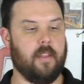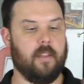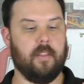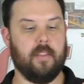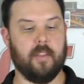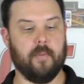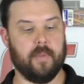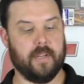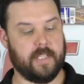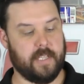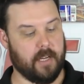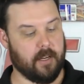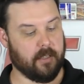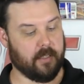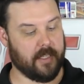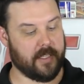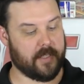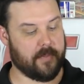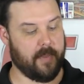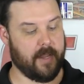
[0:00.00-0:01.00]
the
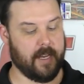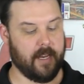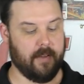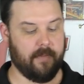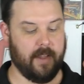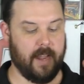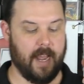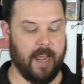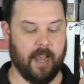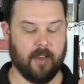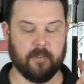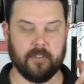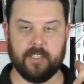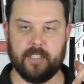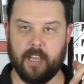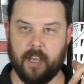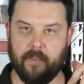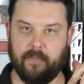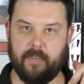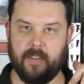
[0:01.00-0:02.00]
material it's made of, how
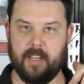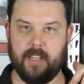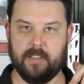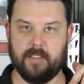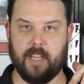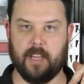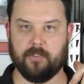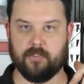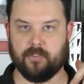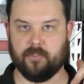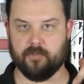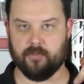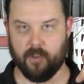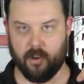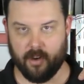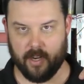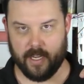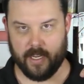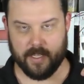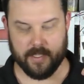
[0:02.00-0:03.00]
tough it is, how
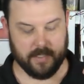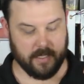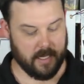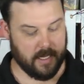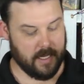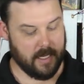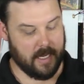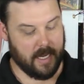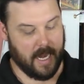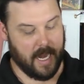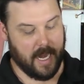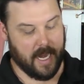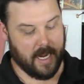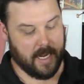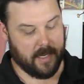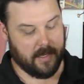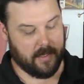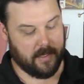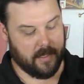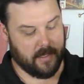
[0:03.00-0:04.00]
strong it is,
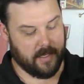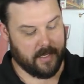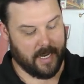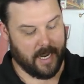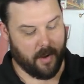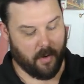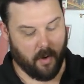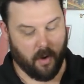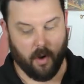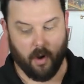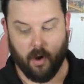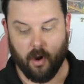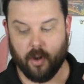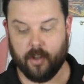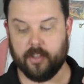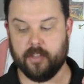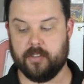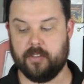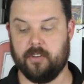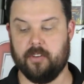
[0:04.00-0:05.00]
and how
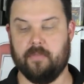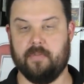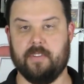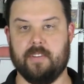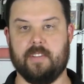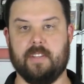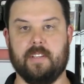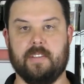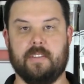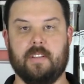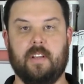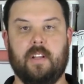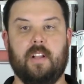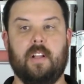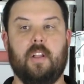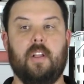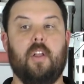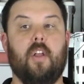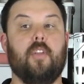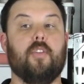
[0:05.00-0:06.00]
hard the surface is.
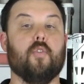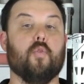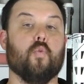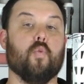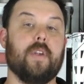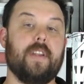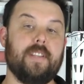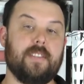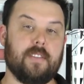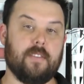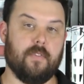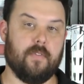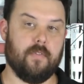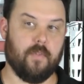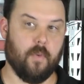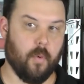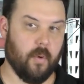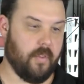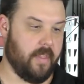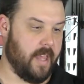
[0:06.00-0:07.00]
The reason
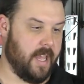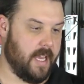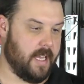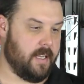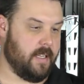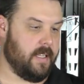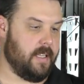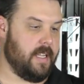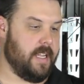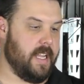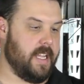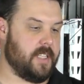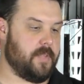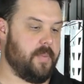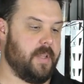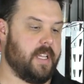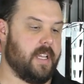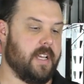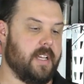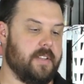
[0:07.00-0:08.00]
for that is
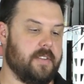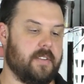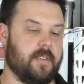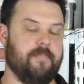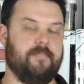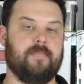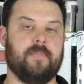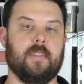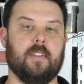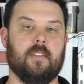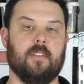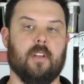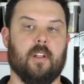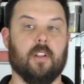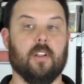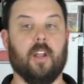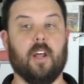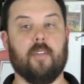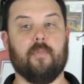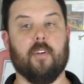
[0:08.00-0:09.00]
because
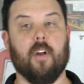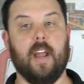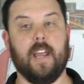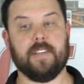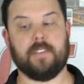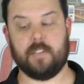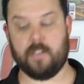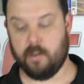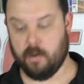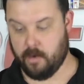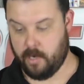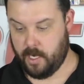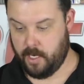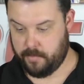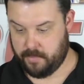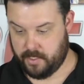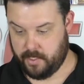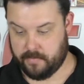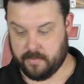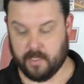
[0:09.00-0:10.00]
a lot of our SDR
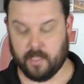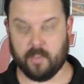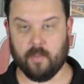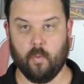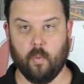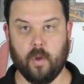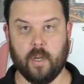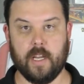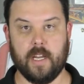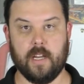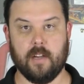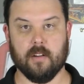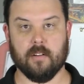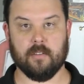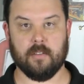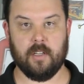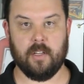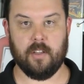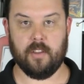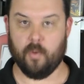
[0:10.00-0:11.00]
camshafts, like the one
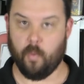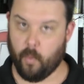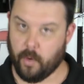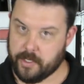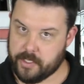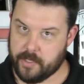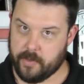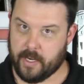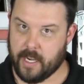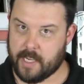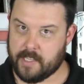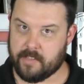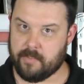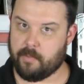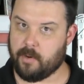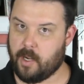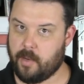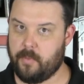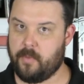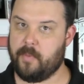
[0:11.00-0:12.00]
here, the ones you guys
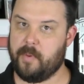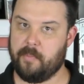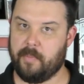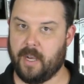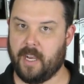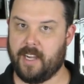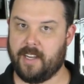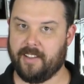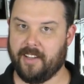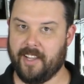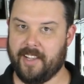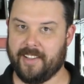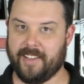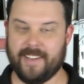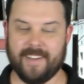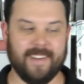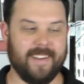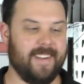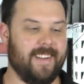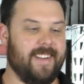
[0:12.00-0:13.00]
have probably been buying
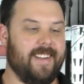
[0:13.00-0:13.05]
lately,